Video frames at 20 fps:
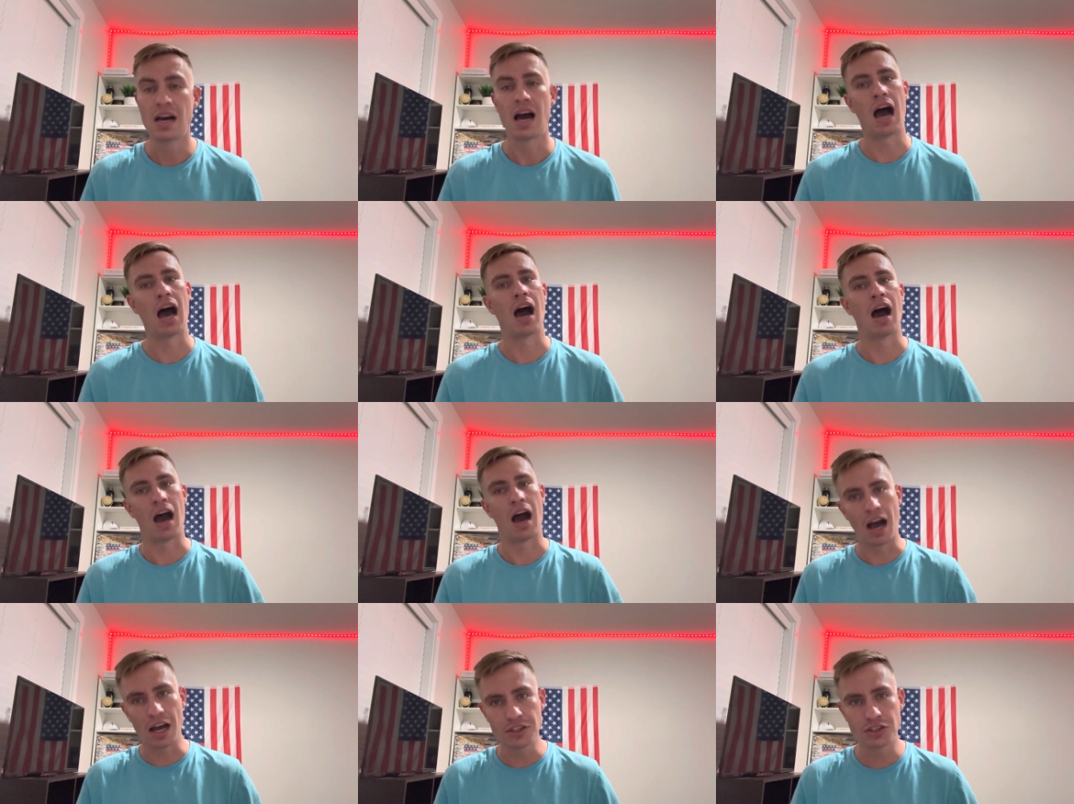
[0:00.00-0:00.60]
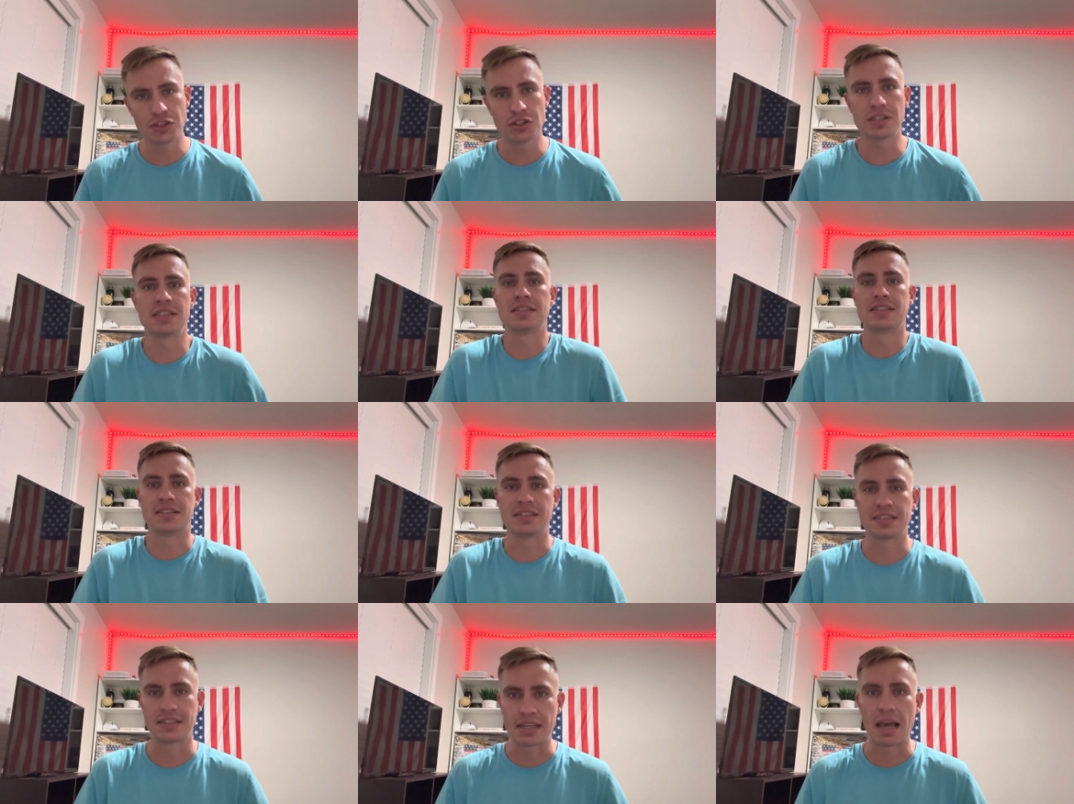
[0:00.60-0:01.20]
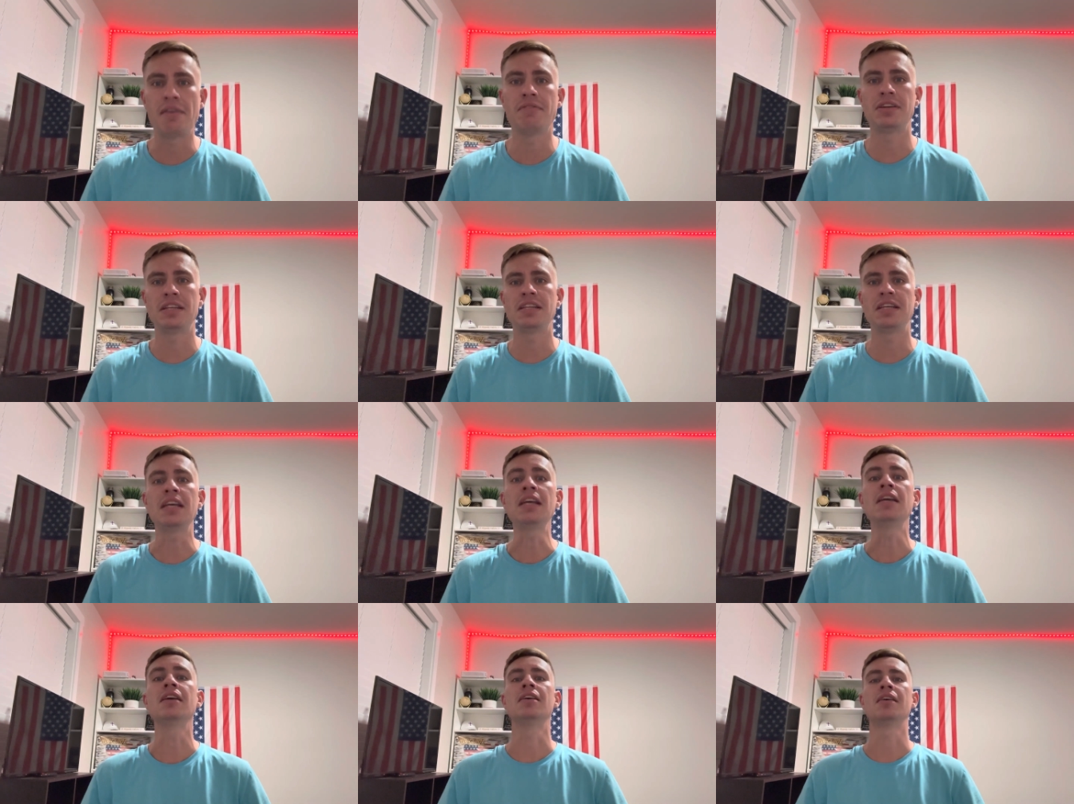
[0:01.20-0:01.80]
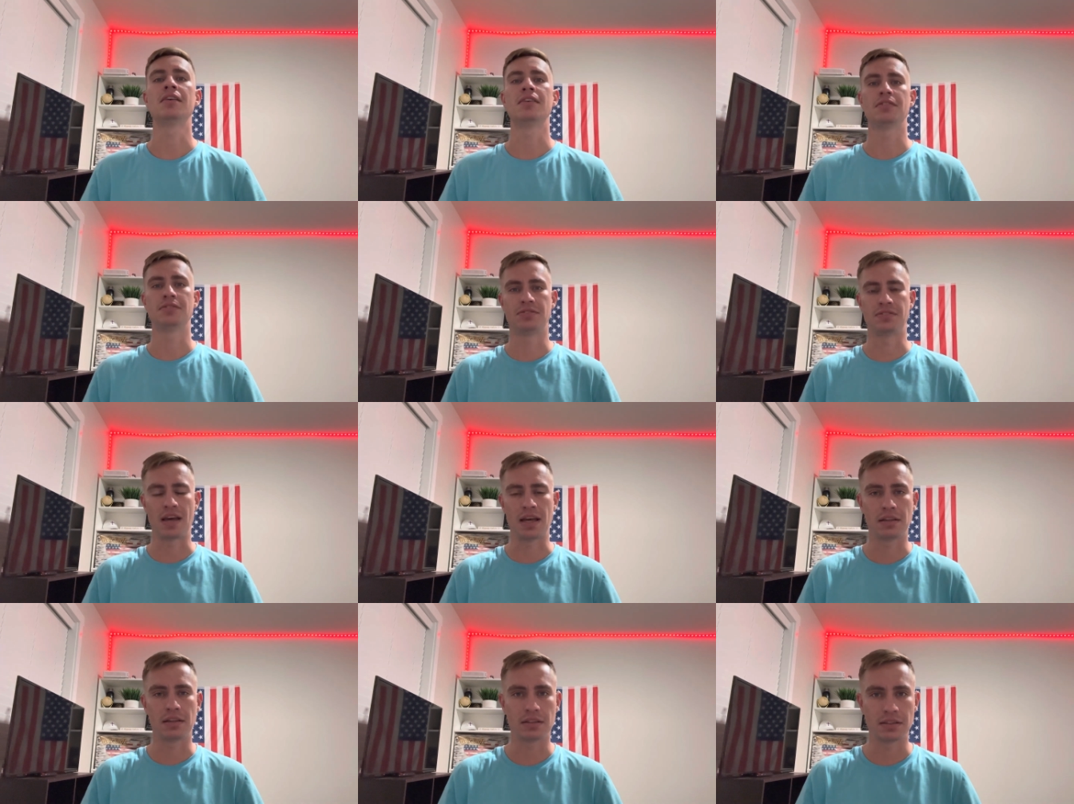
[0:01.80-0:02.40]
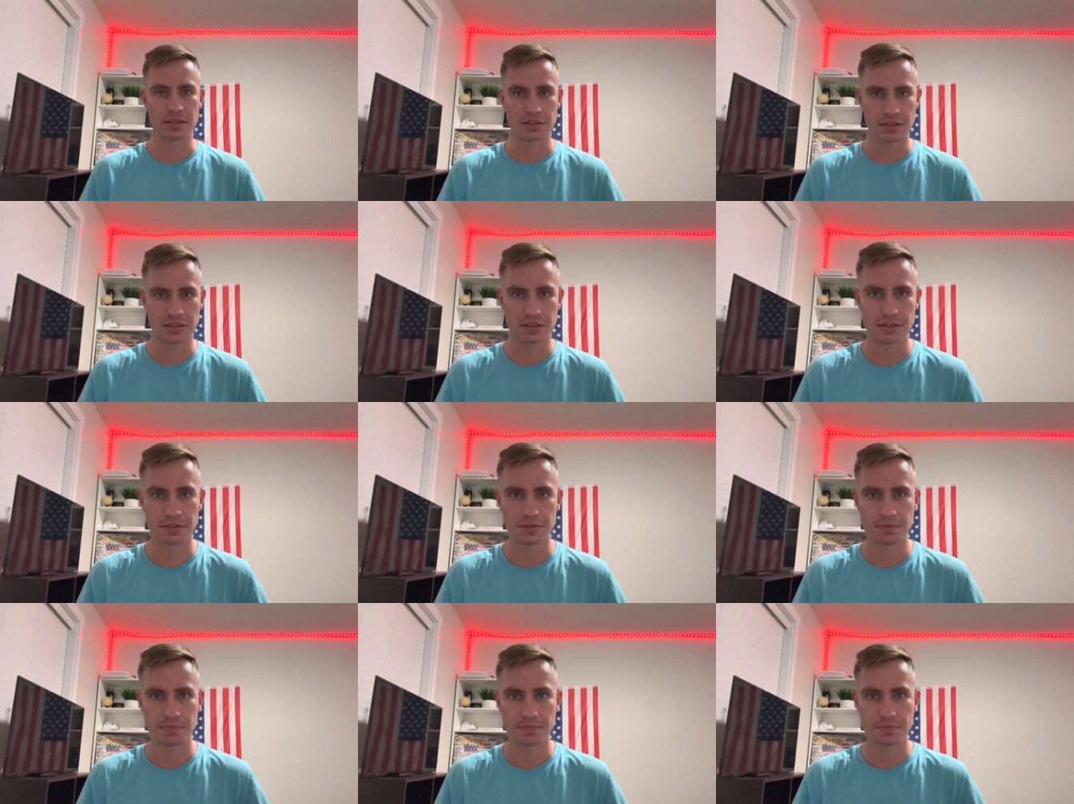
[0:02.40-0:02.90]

170 felons.